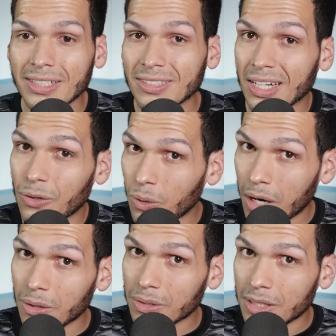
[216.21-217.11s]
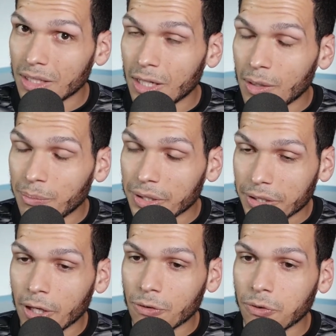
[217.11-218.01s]
It's like, whoa, be
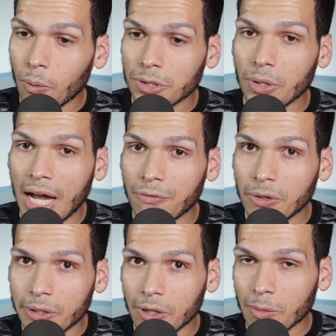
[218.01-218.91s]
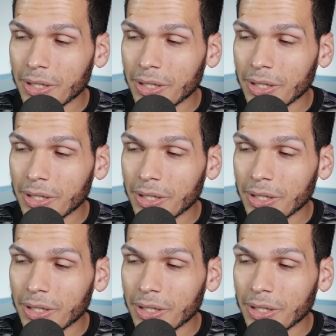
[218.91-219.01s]
careful what you have for dinner,